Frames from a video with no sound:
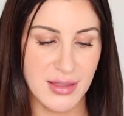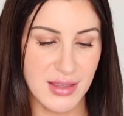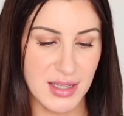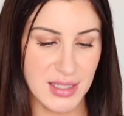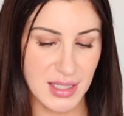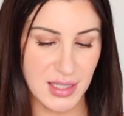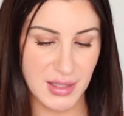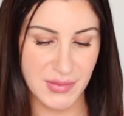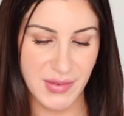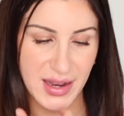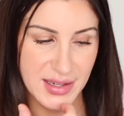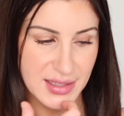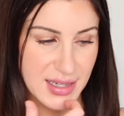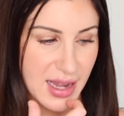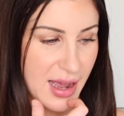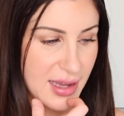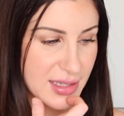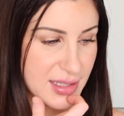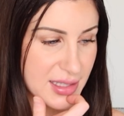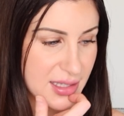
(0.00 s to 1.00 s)
This is
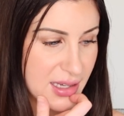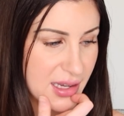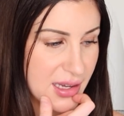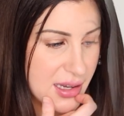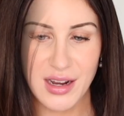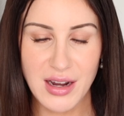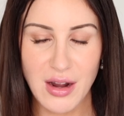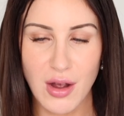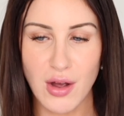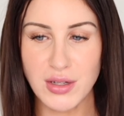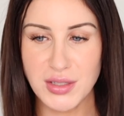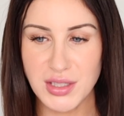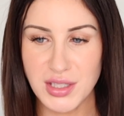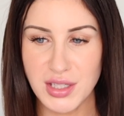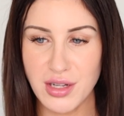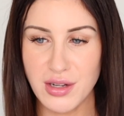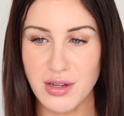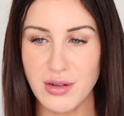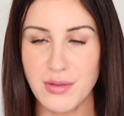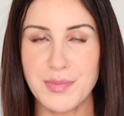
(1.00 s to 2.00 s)
fantastic. And
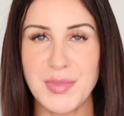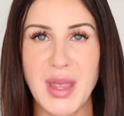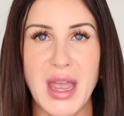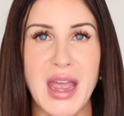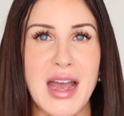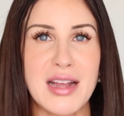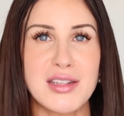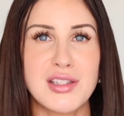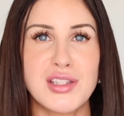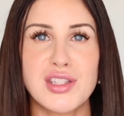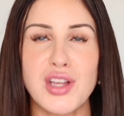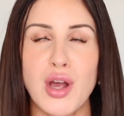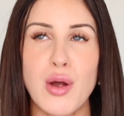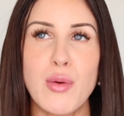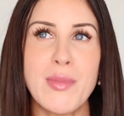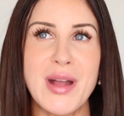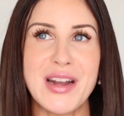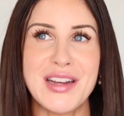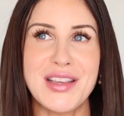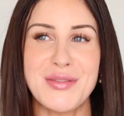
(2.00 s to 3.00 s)
then I had
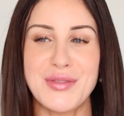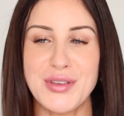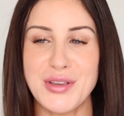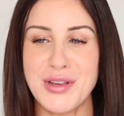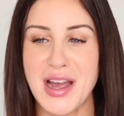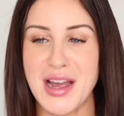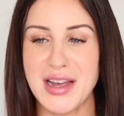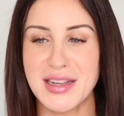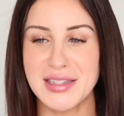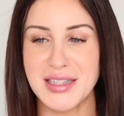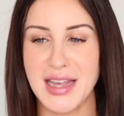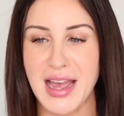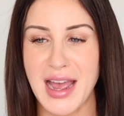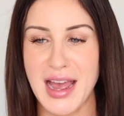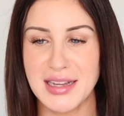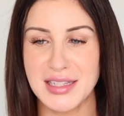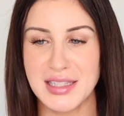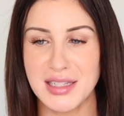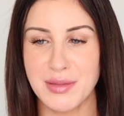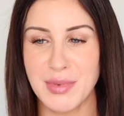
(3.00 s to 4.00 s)
so many of you guys
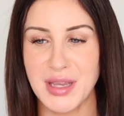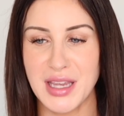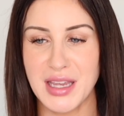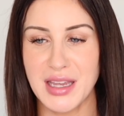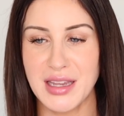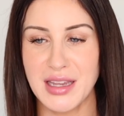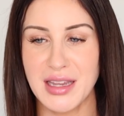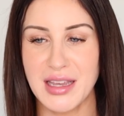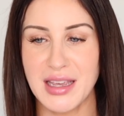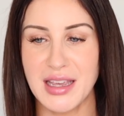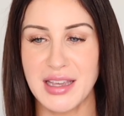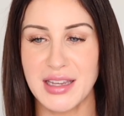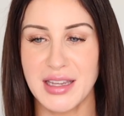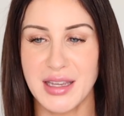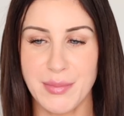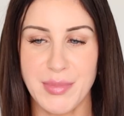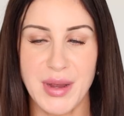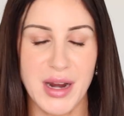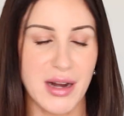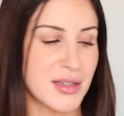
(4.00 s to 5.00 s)
ask me in
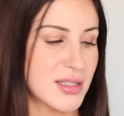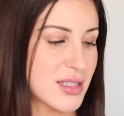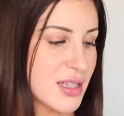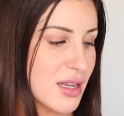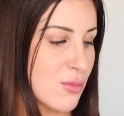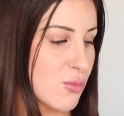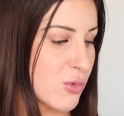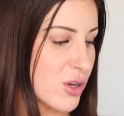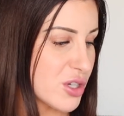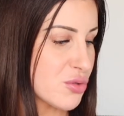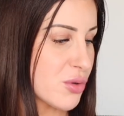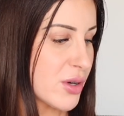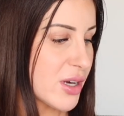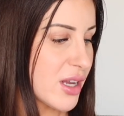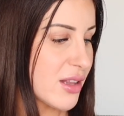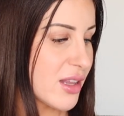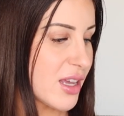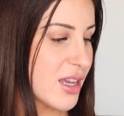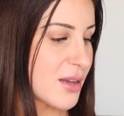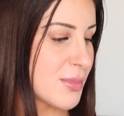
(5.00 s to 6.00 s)
comparison which one
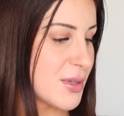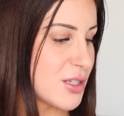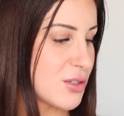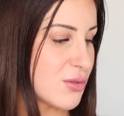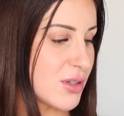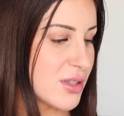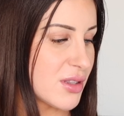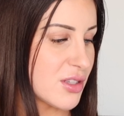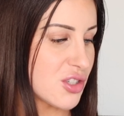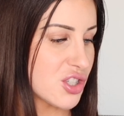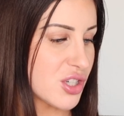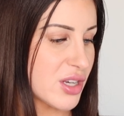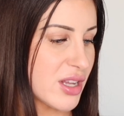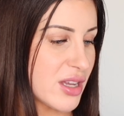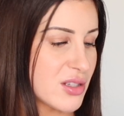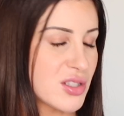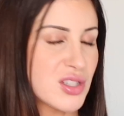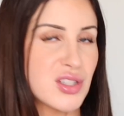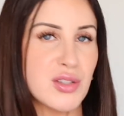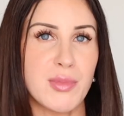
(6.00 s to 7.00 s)
I like between the
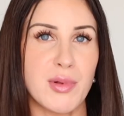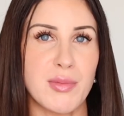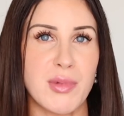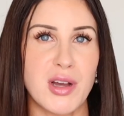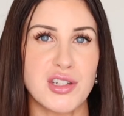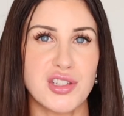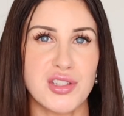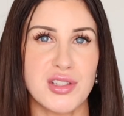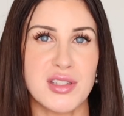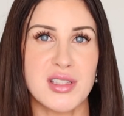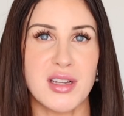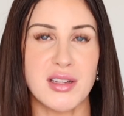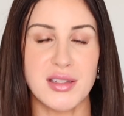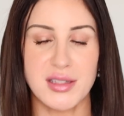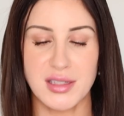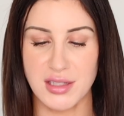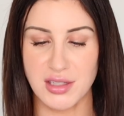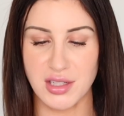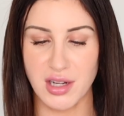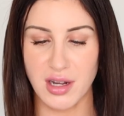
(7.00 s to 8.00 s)
Chanel Sublimage Le
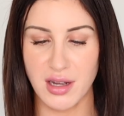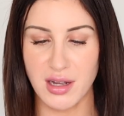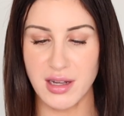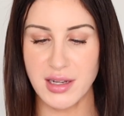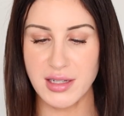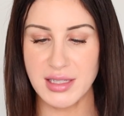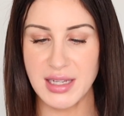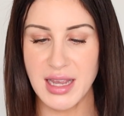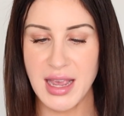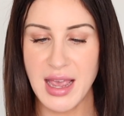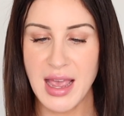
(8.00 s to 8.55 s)
Teint